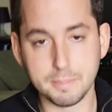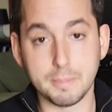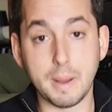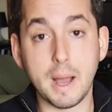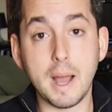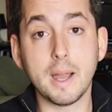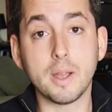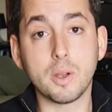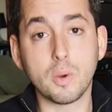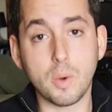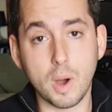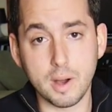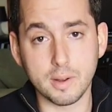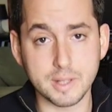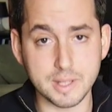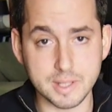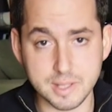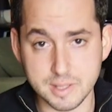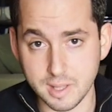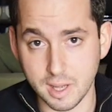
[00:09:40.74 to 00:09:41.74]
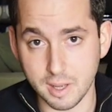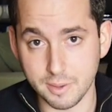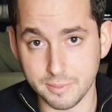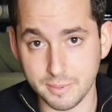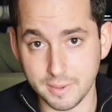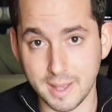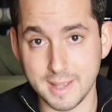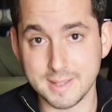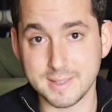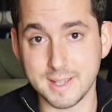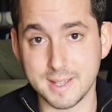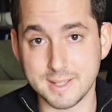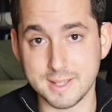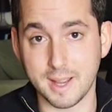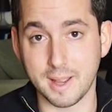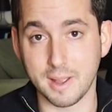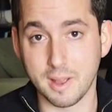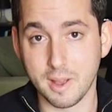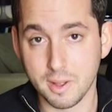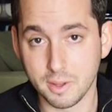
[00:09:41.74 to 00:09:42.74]
Buy quality stuff. As I
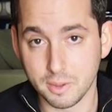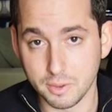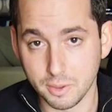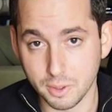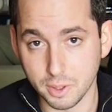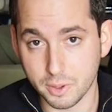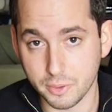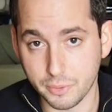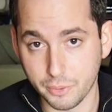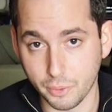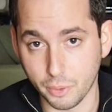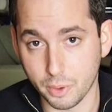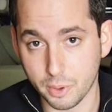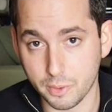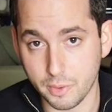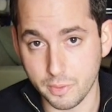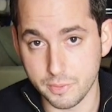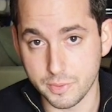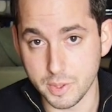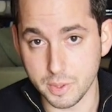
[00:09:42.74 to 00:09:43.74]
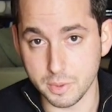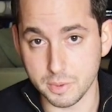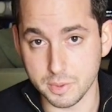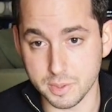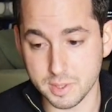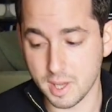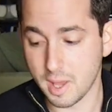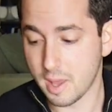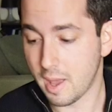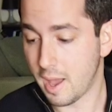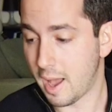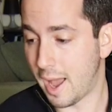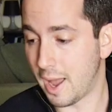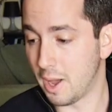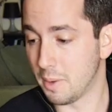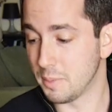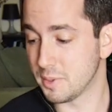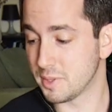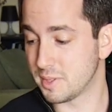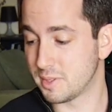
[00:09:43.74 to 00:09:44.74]
say, look for reviews. I
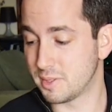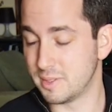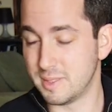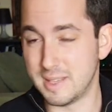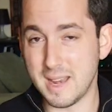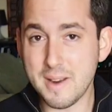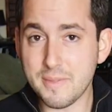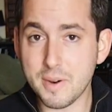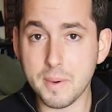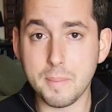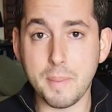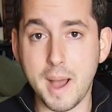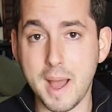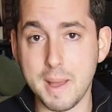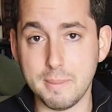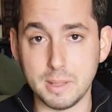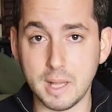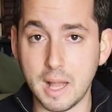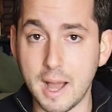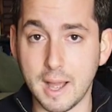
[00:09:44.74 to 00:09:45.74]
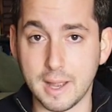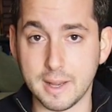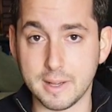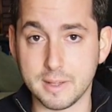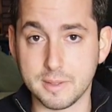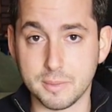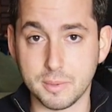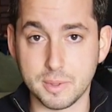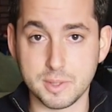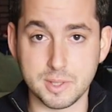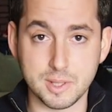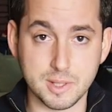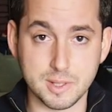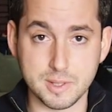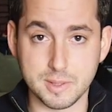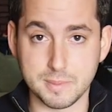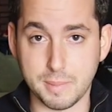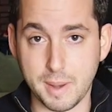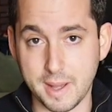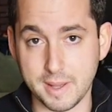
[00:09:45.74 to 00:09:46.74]
almost never buy blind, which
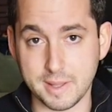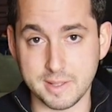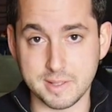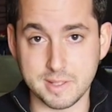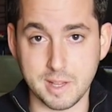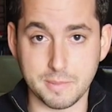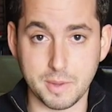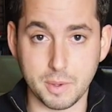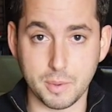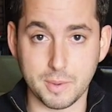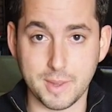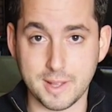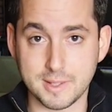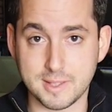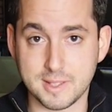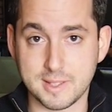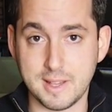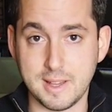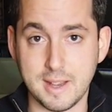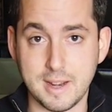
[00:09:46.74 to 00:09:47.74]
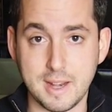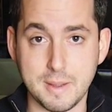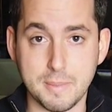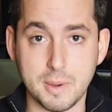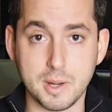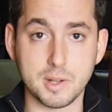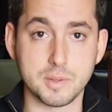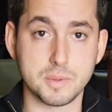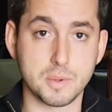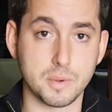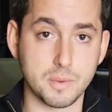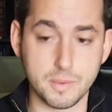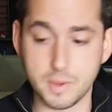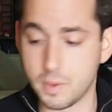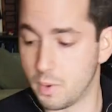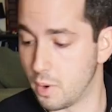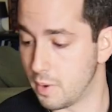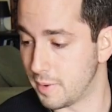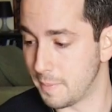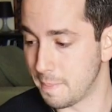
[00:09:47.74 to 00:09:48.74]
is buying something without seeing anybody's review of